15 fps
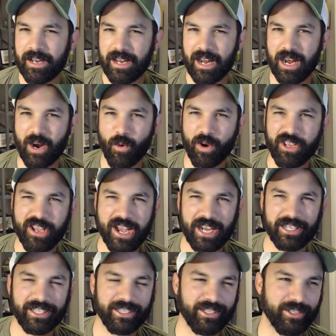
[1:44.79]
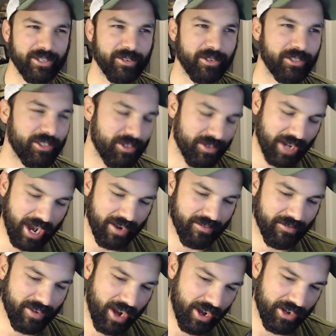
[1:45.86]
what you actually do is you kind
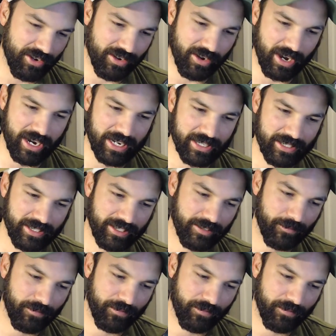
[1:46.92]
of cut your grass